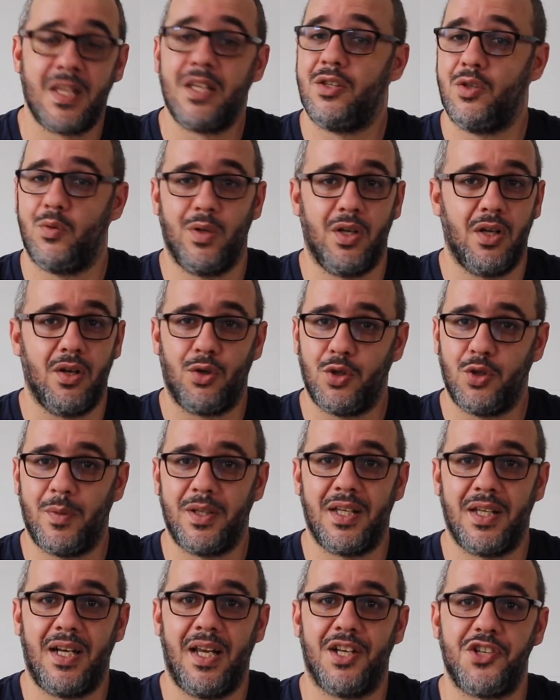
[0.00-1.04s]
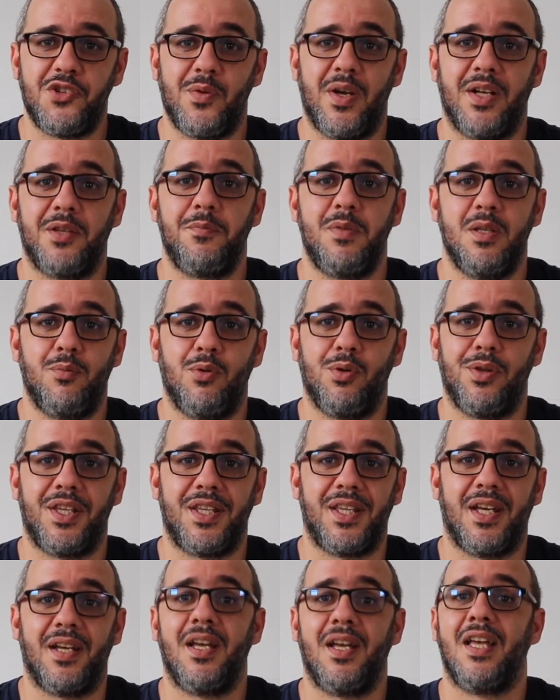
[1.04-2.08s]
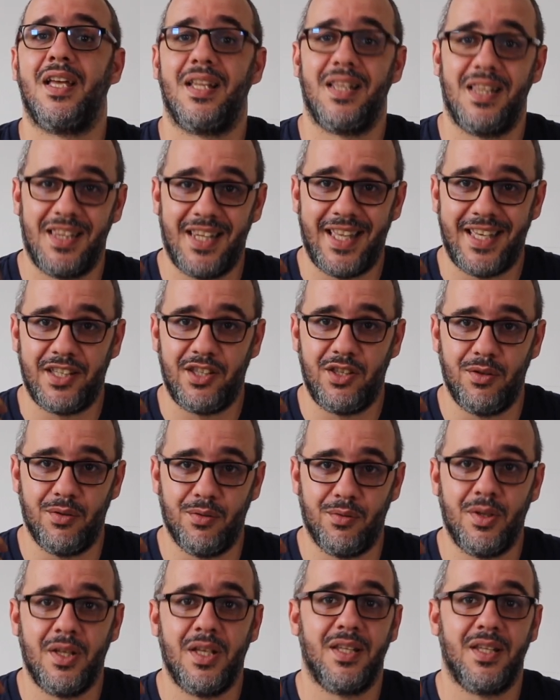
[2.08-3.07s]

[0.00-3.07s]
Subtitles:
You will automatically attract people that are like you,